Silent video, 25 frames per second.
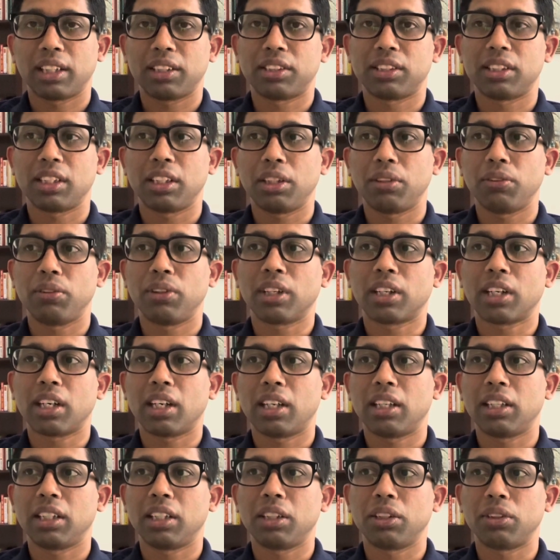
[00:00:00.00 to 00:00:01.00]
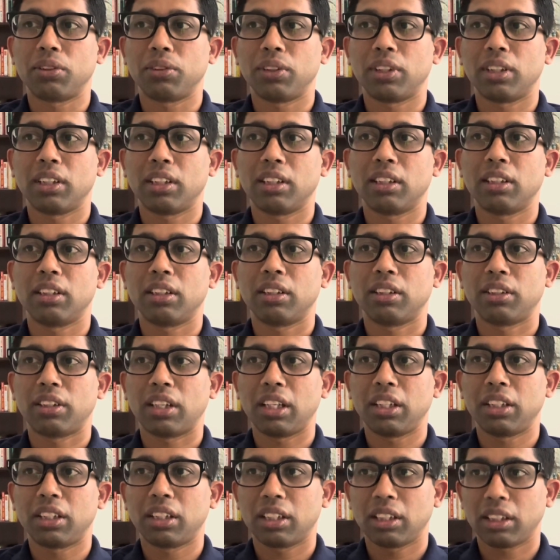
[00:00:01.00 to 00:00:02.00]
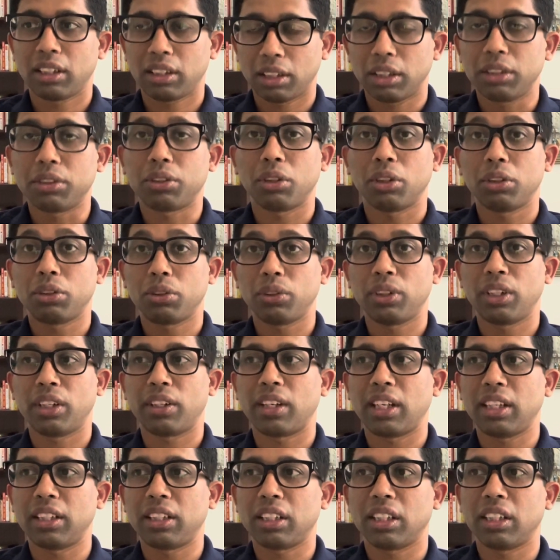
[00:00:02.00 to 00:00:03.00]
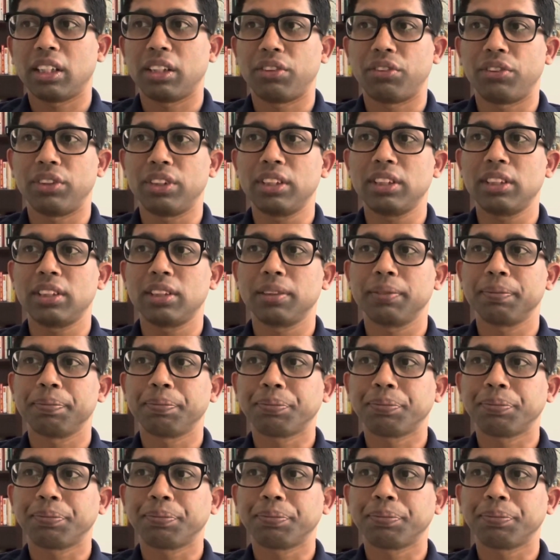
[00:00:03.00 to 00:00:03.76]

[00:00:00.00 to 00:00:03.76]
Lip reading: send you the card into the right to the right address.